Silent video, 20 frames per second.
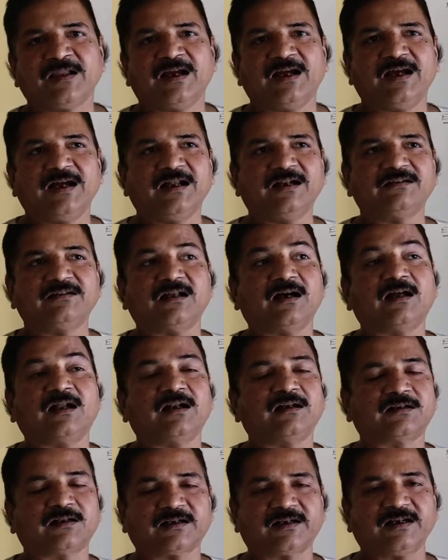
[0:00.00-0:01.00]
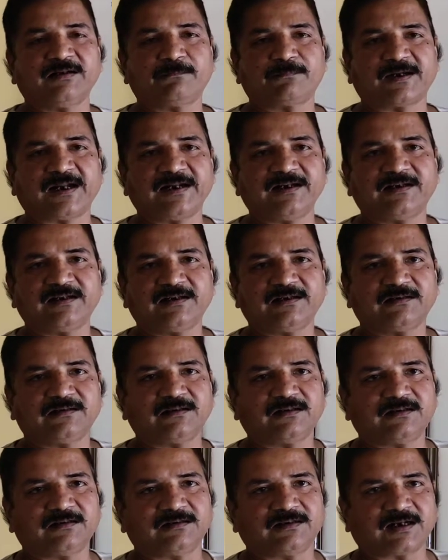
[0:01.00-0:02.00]
and alternate bright
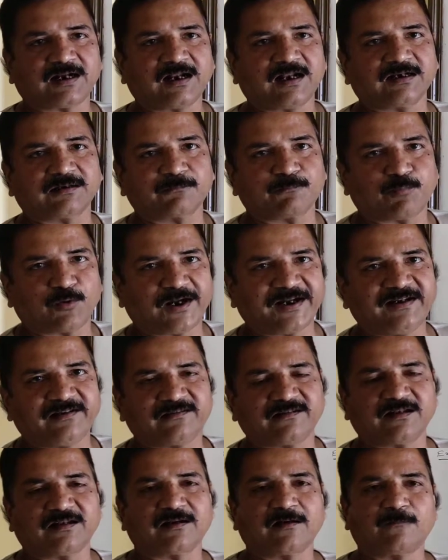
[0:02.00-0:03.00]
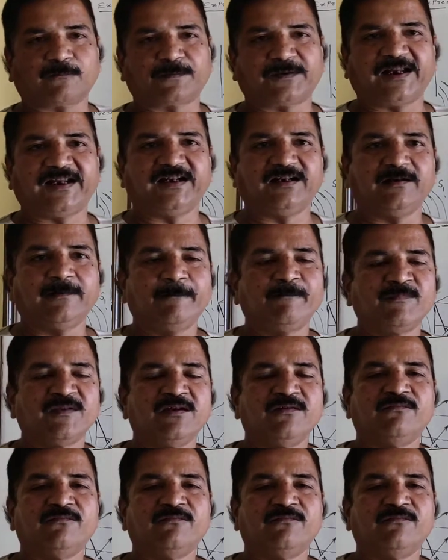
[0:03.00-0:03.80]
and dark points are obtained,